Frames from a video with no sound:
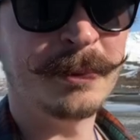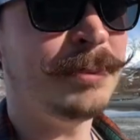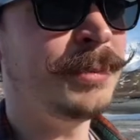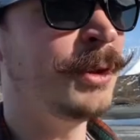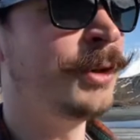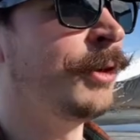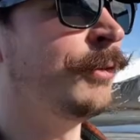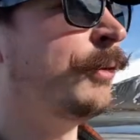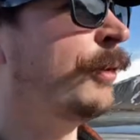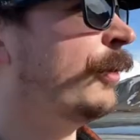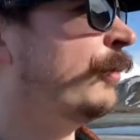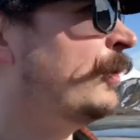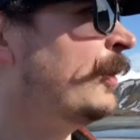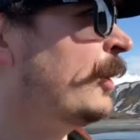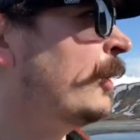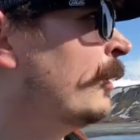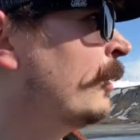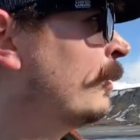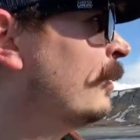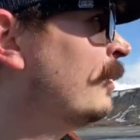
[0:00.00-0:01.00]
Beautiful
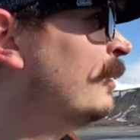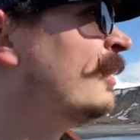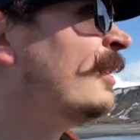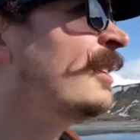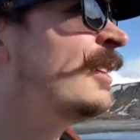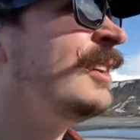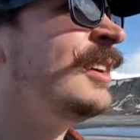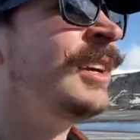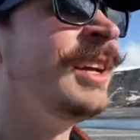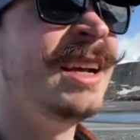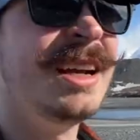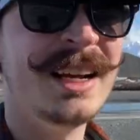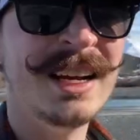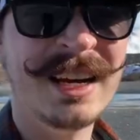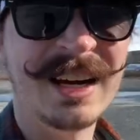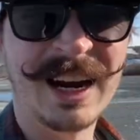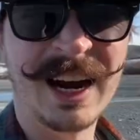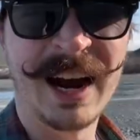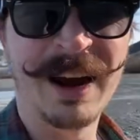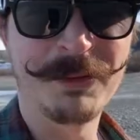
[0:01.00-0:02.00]
view.
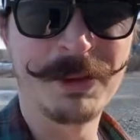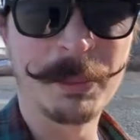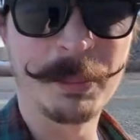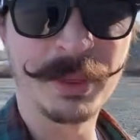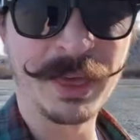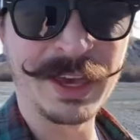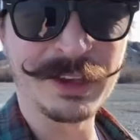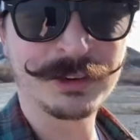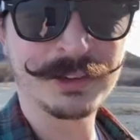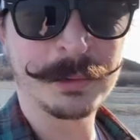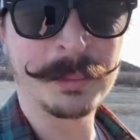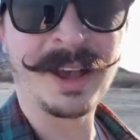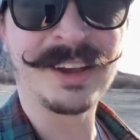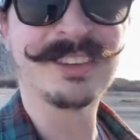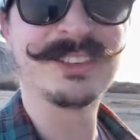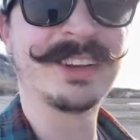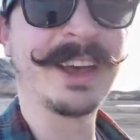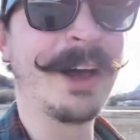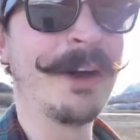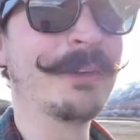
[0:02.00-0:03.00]
I have the place to
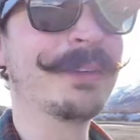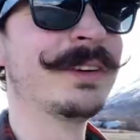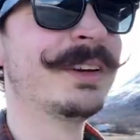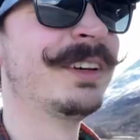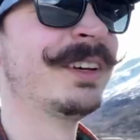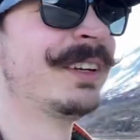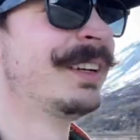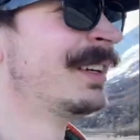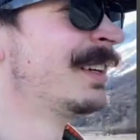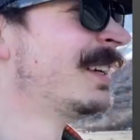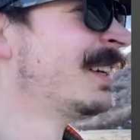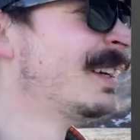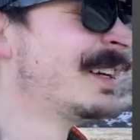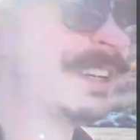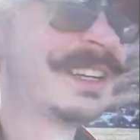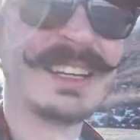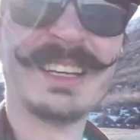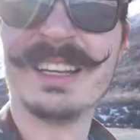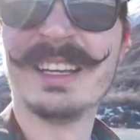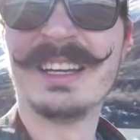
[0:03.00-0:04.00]
myself.
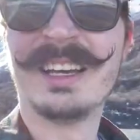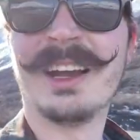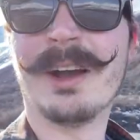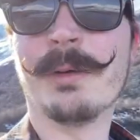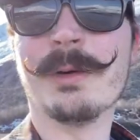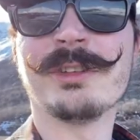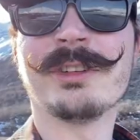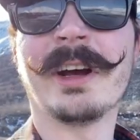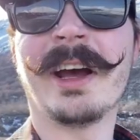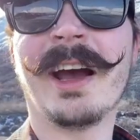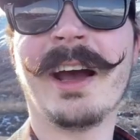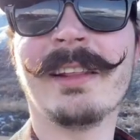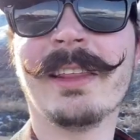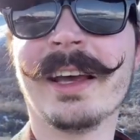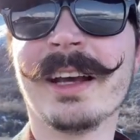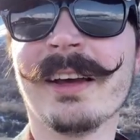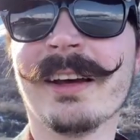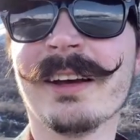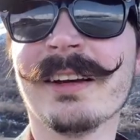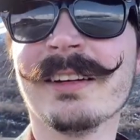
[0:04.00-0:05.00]
wish I had
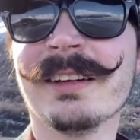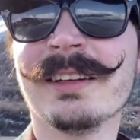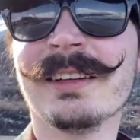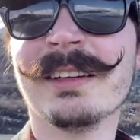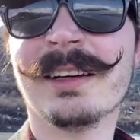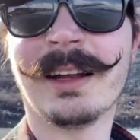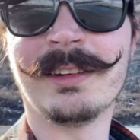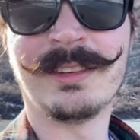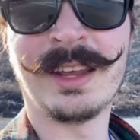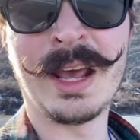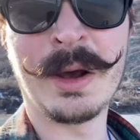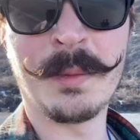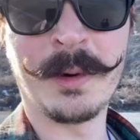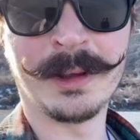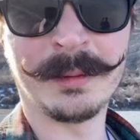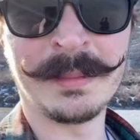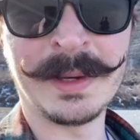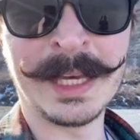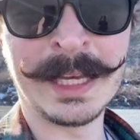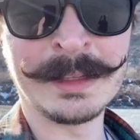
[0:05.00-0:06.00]
like a, a tent with
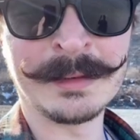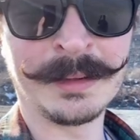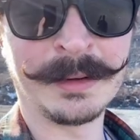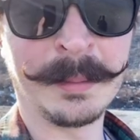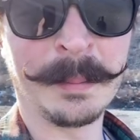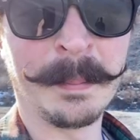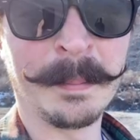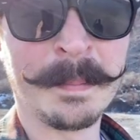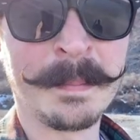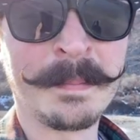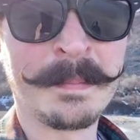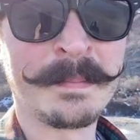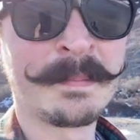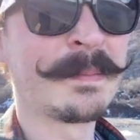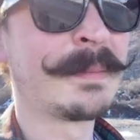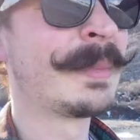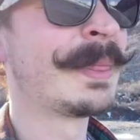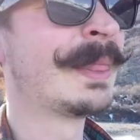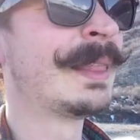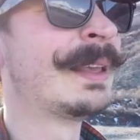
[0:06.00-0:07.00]
me and some
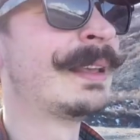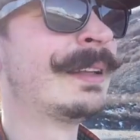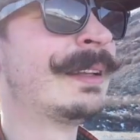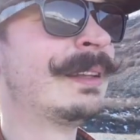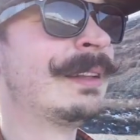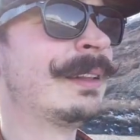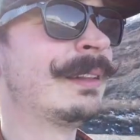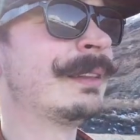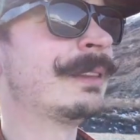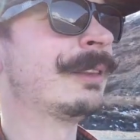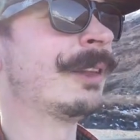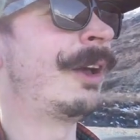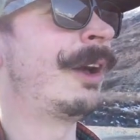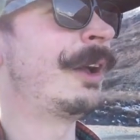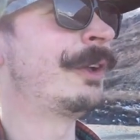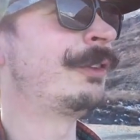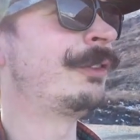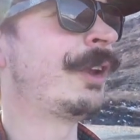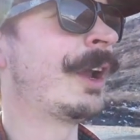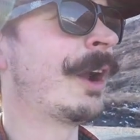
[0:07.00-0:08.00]

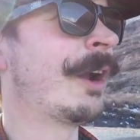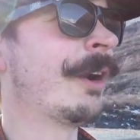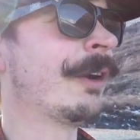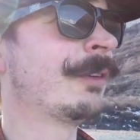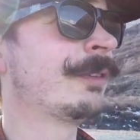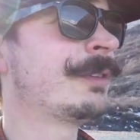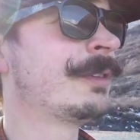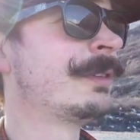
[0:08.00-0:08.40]
lawn chairs.